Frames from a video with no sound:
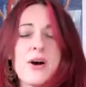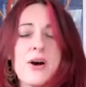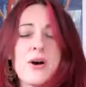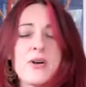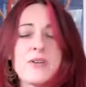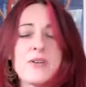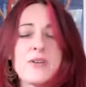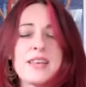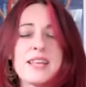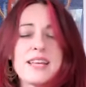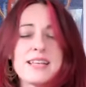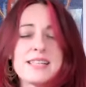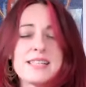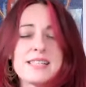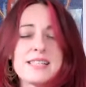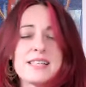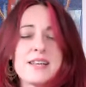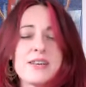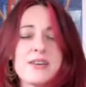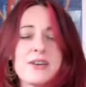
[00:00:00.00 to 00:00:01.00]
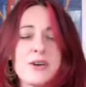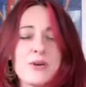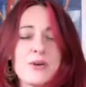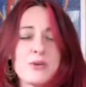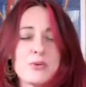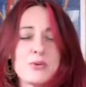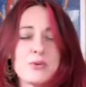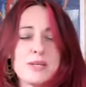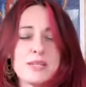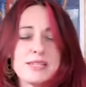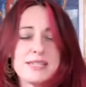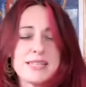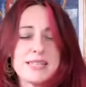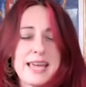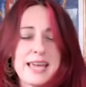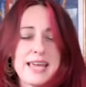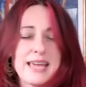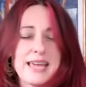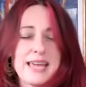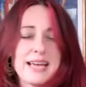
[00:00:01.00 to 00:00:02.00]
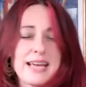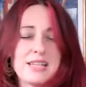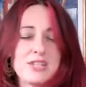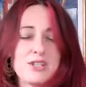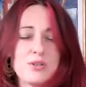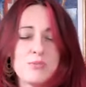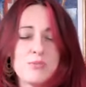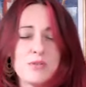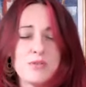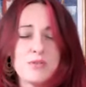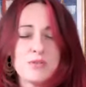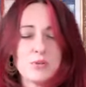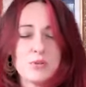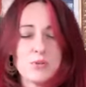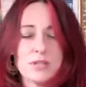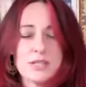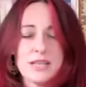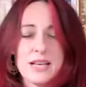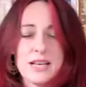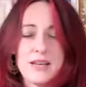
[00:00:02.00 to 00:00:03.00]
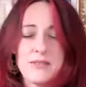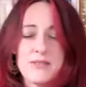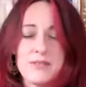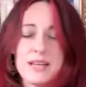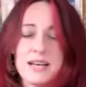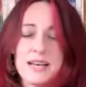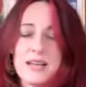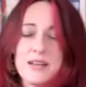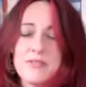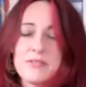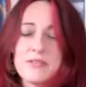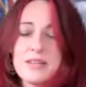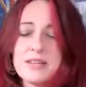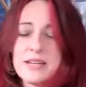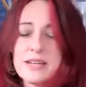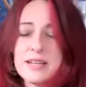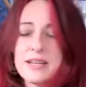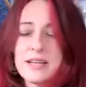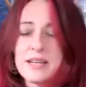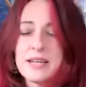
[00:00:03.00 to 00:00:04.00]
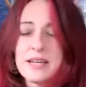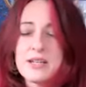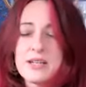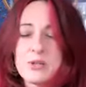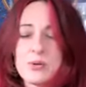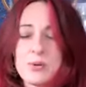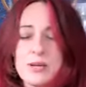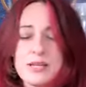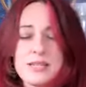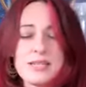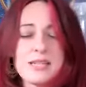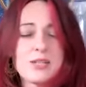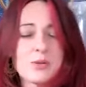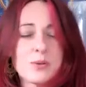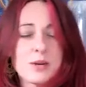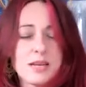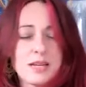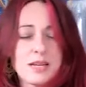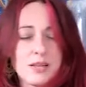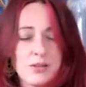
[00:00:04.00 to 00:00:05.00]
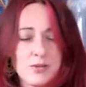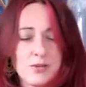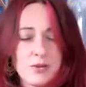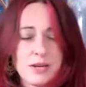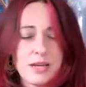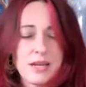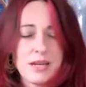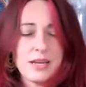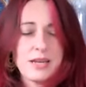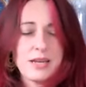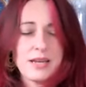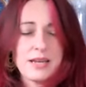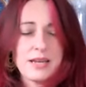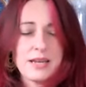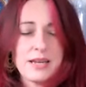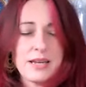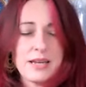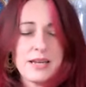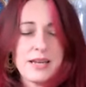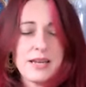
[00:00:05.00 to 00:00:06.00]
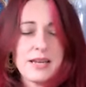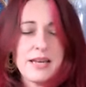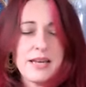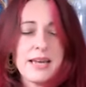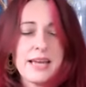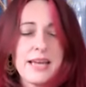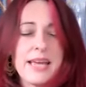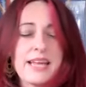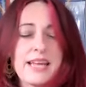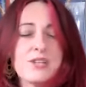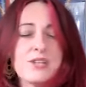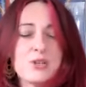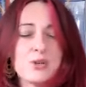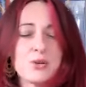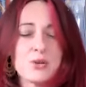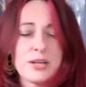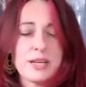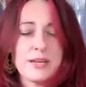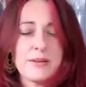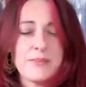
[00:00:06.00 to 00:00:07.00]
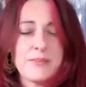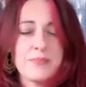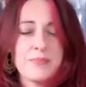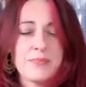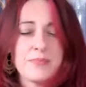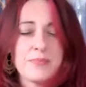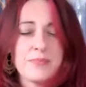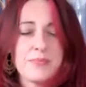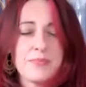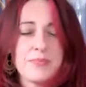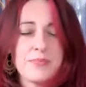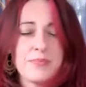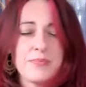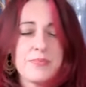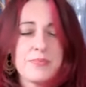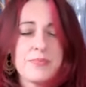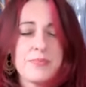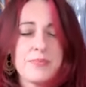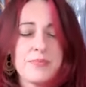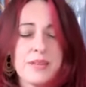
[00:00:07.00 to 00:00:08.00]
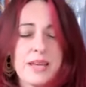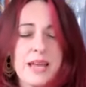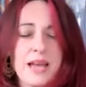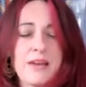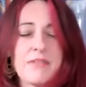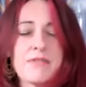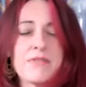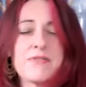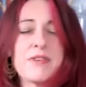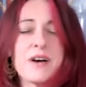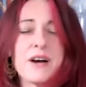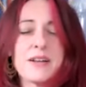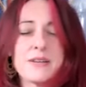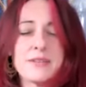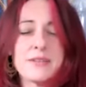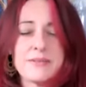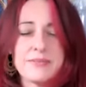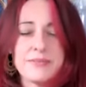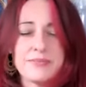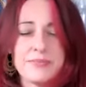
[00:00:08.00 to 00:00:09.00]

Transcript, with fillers: On this note, we say, as you move towards 1111, 2023. Enjoy. Have fun.